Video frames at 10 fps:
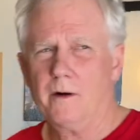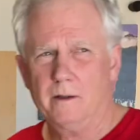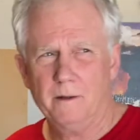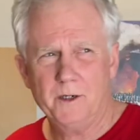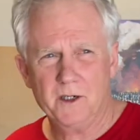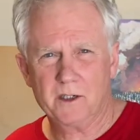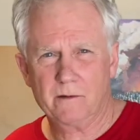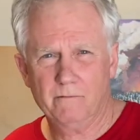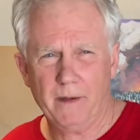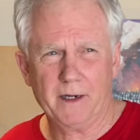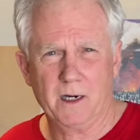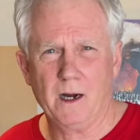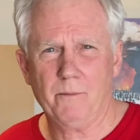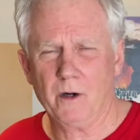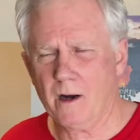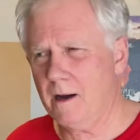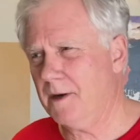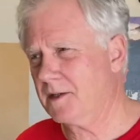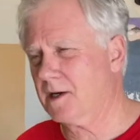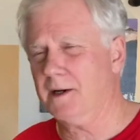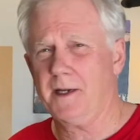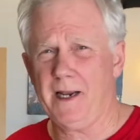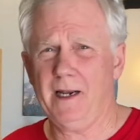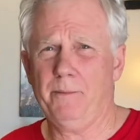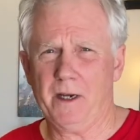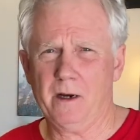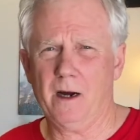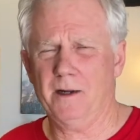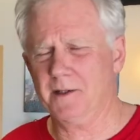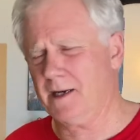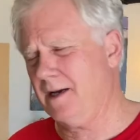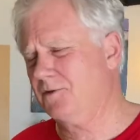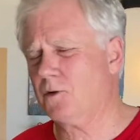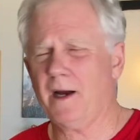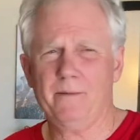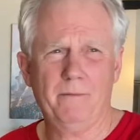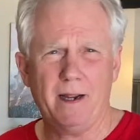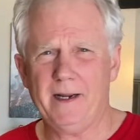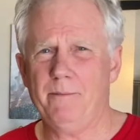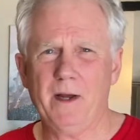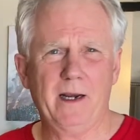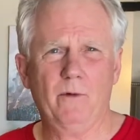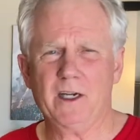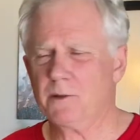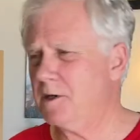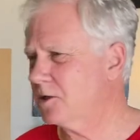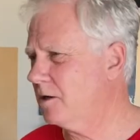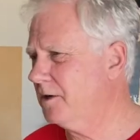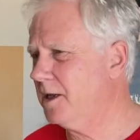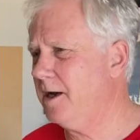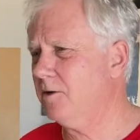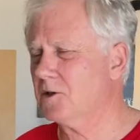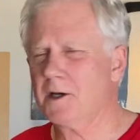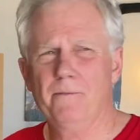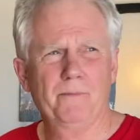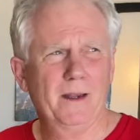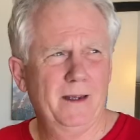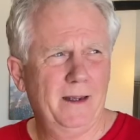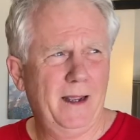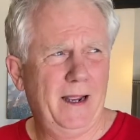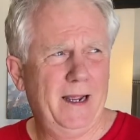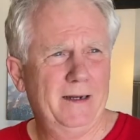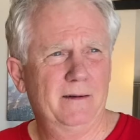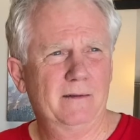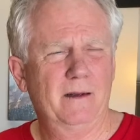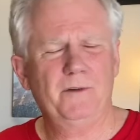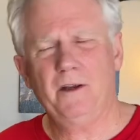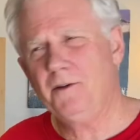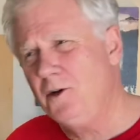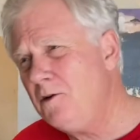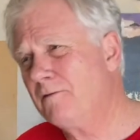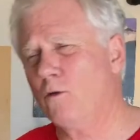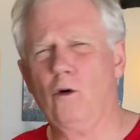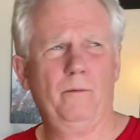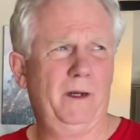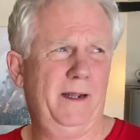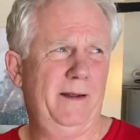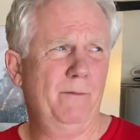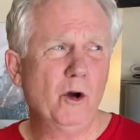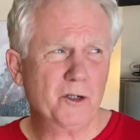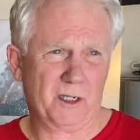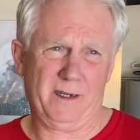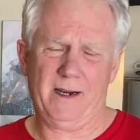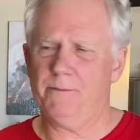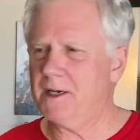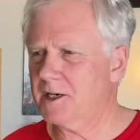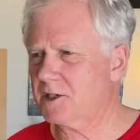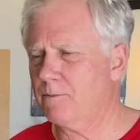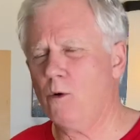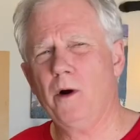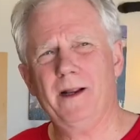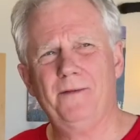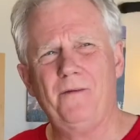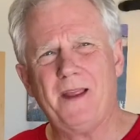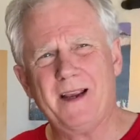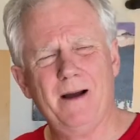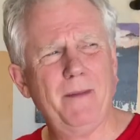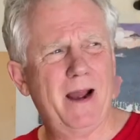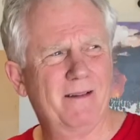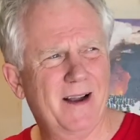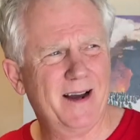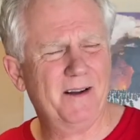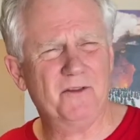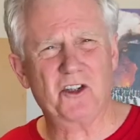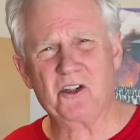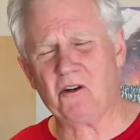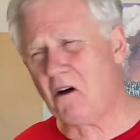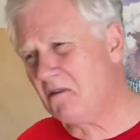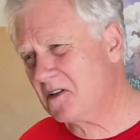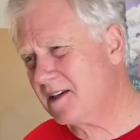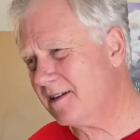let me just make a couple comments on candied pecans. I've tried many recipes over the years, and uniformly and mostly I've been disappointed that they come out kind of soft.